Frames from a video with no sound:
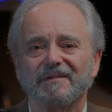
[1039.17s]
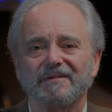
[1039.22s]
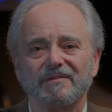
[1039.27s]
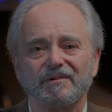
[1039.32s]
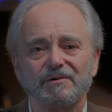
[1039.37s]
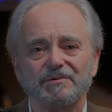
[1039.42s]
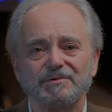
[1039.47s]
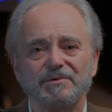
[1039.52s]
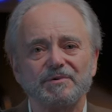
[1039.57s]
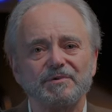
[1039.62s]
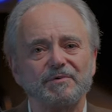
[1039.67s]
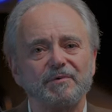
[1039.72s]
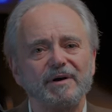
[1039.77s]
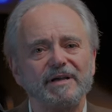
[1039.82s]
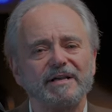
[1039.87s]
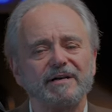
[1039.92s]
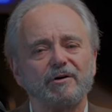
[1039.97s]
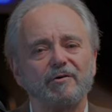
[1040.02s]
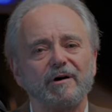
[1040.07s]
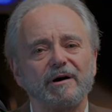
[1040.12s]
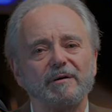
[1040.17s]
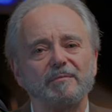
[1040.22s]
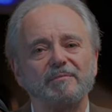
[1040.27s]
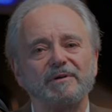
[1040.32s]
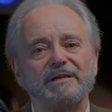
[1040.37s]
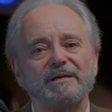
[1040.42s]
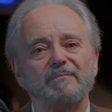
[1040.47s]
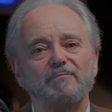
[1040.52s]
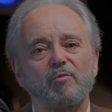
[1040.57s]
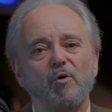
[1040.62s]
Those are three
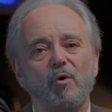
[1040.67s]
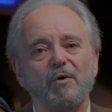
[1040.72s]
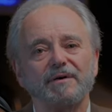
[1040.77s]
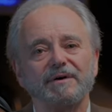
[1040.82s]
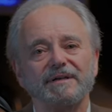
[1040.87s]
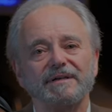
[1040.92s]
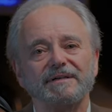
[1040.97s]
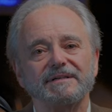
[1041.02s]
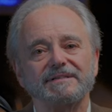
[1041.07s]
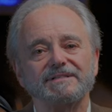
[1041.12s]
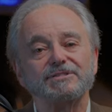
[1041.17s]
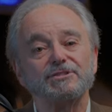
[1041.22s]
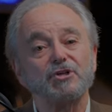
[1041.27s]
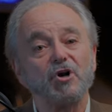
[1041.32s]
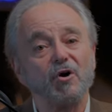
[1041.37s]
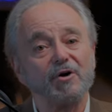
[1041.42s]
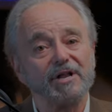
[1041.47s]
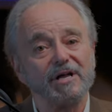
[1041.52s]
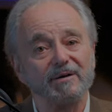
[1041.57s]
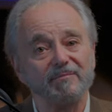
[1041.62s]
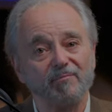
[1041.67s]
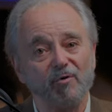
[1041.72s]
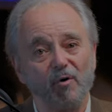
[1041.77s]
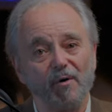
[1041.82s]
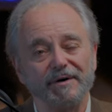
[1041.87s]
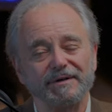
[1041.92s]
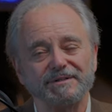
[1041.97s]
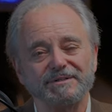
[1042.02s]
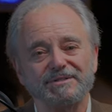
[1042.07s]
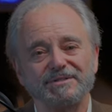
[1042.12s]
incredibly important starting
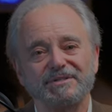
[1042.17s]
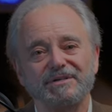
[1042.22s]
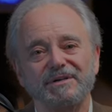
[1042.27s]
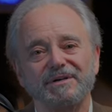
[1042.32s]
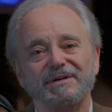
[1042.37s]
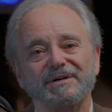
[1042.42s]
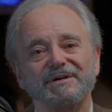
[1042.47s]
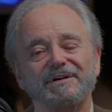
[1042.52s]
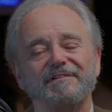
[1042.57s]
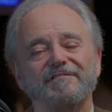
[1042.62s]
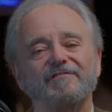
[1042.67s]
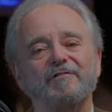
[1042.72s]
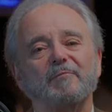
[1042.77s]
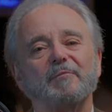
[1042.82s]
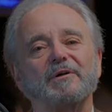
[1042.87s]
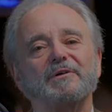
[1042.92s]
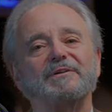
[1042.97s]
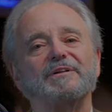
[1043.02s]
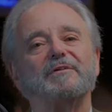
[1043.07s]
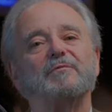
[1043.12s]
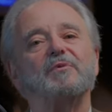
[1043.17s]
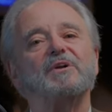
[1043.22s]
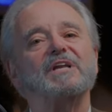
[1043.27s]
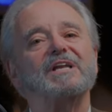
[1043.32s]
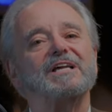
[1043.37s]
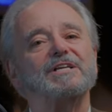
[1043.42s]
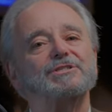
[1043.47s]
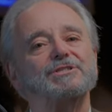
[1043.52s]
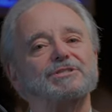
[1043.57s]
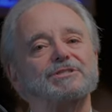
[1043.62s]
points for building
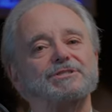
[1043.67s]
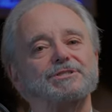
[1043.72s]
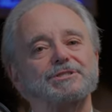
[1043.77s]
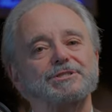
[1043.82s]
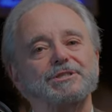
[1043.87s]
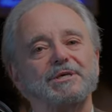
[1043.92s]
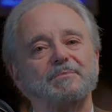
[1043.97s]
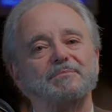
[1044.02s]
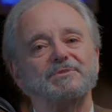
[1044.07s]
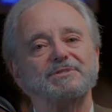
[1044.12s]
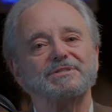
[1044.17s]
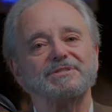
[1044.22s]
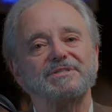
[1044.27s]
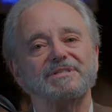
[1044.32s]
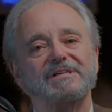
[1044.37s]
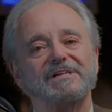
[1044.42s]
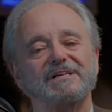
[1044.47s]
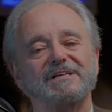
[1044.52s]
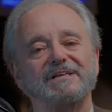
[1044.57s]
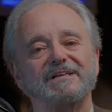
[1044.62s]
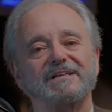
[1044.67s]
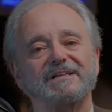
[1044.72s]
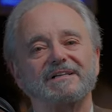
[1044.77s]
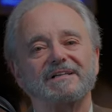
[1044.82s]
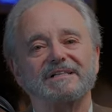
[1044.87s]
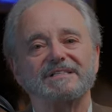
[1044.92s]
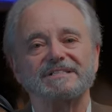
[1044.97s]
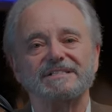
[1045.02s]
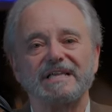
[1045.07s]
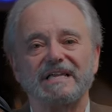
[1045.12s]
relationships
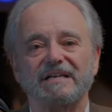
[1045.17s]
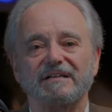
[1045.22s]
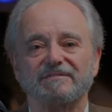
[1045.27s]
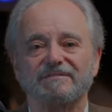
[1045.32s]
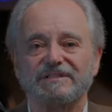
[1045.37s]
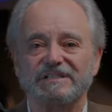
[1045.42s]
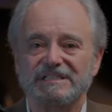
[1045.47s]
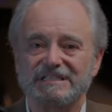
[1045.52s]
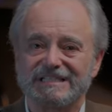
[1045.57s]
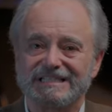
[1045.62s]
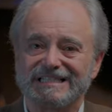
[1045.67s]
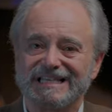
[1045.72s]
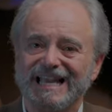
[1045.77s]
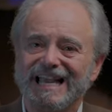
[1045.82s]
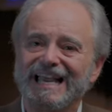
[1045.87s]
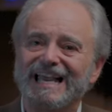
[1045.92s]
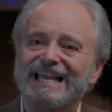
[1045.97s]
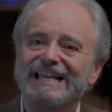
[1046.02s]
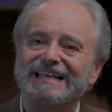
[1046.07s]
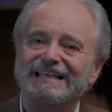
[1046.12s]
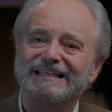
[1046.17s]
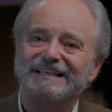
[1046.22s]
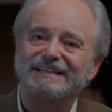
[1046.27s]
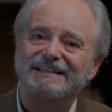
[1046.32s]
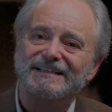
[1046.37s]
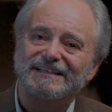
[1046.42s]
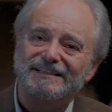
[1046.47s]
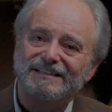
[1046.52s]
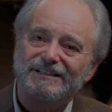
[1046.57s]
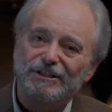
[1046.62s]
instead of disdain,
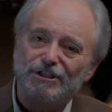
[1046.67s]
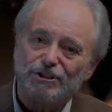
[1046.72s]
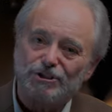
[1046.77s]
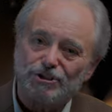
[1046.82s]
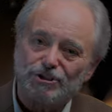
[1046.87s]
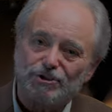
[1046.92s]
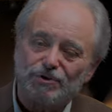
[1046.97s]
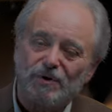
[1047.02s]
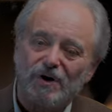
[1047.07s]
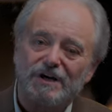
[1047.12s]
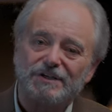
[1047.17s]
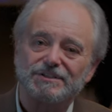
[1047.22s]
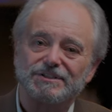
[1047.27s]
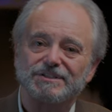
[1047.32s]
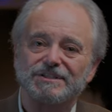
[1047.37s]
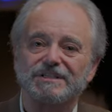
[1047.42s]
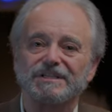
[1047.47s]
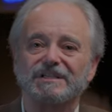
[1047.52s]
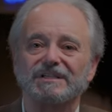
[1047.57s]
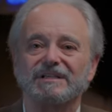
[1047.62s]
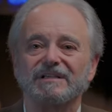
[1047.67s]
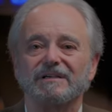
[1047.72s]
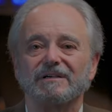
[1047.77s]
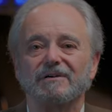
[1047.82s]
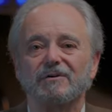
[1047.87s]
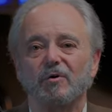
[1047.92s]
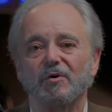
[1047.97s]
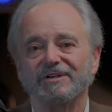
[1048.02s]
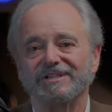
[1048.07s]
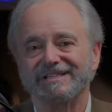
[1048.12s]
distrust,
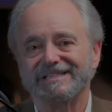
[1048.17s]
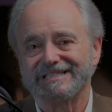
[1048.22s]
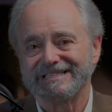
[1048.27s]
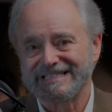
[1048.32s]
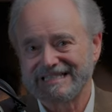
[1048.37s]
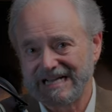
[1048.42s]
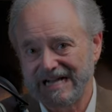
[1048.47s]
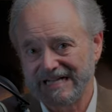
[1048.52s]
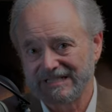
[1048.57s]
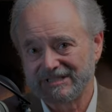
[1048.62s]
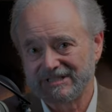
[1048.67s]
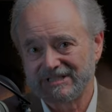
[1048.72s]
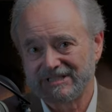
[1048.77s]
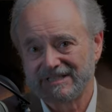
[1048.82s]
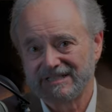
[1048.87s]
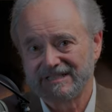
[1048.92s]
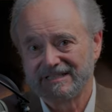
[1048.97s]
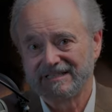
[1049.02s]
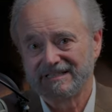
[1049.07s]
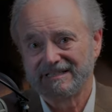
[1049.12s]
or disgust.